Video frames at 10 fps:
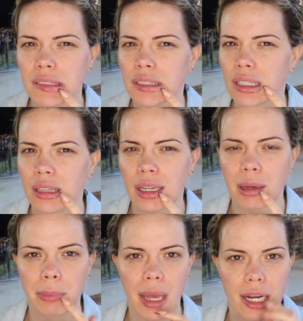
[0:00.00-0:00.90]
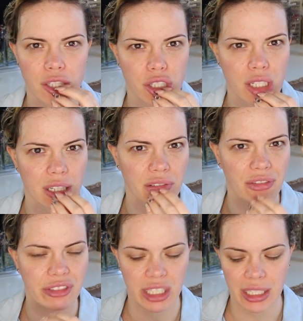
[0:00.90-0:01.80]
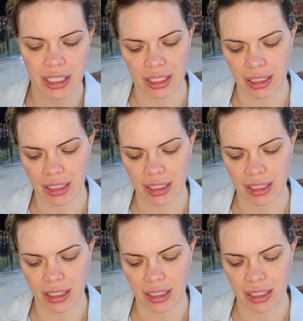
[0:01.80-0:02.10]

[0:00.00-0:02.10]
to look like patchy and flaky.